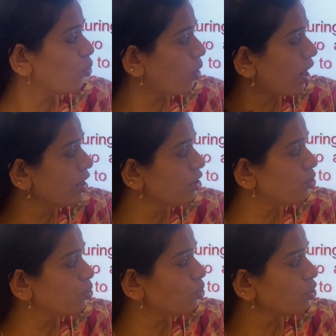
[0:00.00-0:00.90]
1,
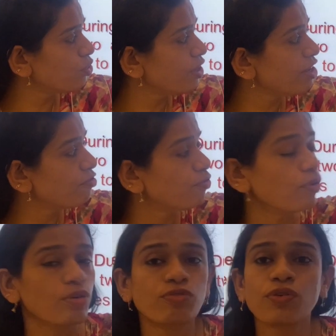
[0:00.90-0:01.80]
2, 3,
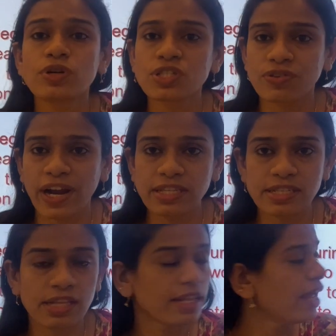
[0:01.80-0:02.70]
4. 4 strands
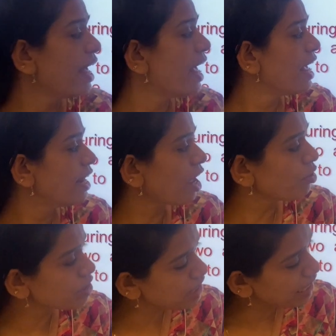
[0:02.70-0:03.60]
are there. Now
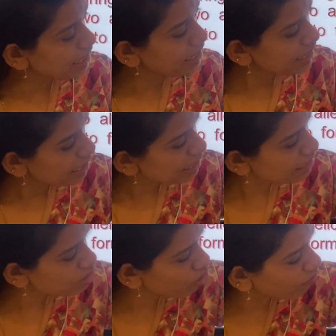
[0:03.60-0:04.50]
you see, in
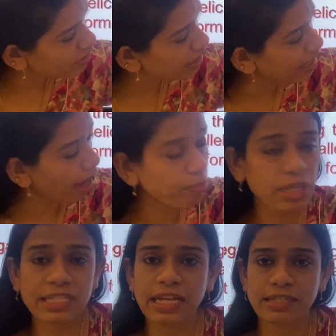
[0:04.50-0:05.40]
each of the
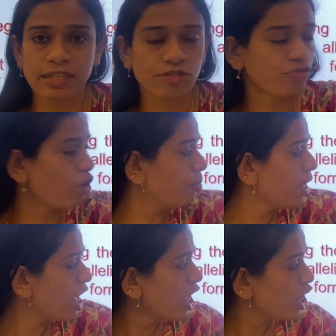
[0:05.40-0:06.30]
gametes that is formed,
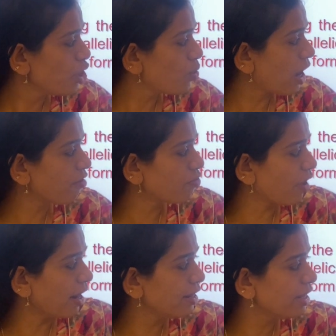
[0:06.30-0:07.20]
you have
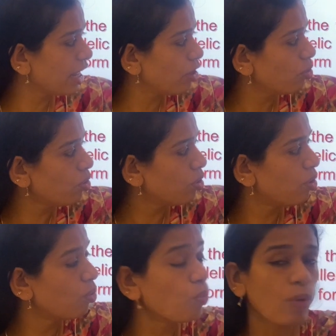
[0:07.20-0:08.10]
1 yellow,
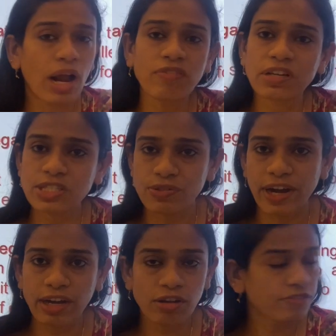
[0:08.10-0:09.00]
1
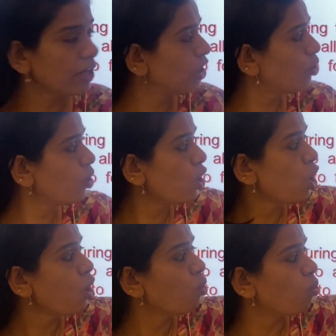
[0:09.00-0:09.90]
strand of yellow,
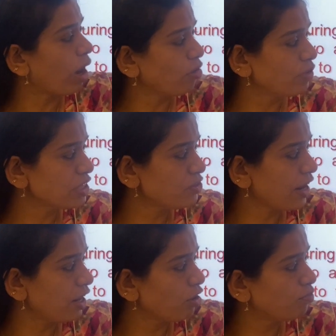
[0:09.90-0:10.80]
1
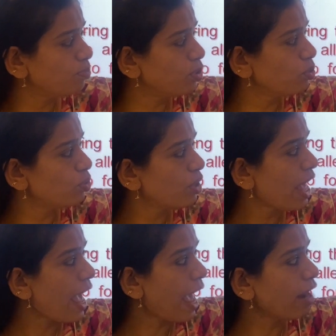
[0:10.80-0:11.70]
strand of blue,
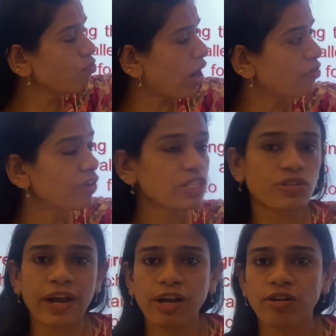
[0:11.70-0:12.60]
and 1
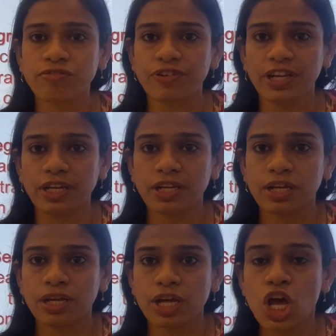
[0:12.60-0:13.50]
strand of green.
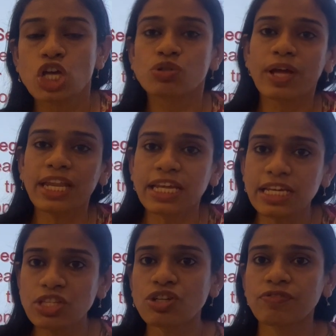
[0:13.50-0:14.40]
So in
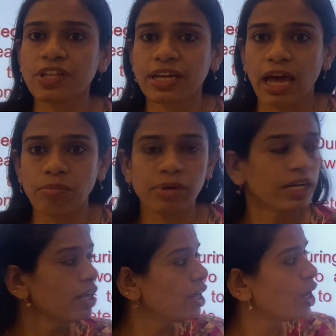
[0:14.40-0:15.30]
each of the
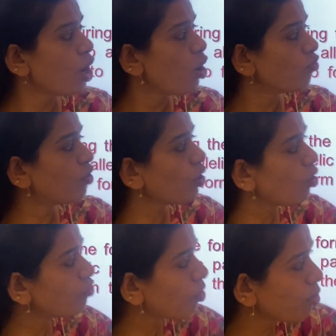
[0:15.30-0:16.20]
gamete,
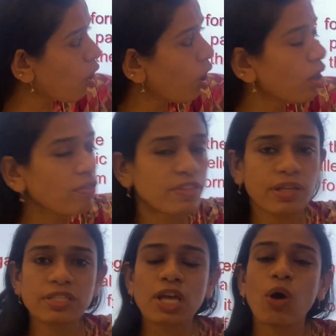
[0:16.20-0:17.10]
from all of
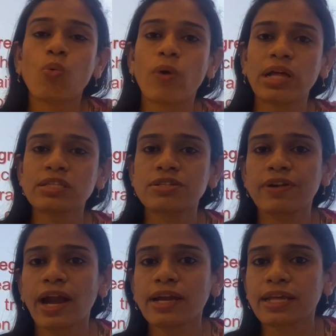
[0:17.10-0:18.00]
this, 1
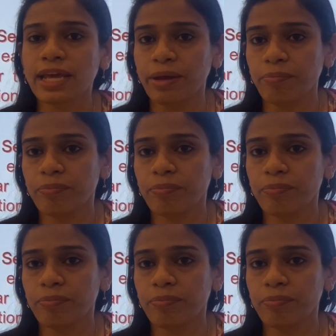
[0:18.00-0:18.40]
strand came.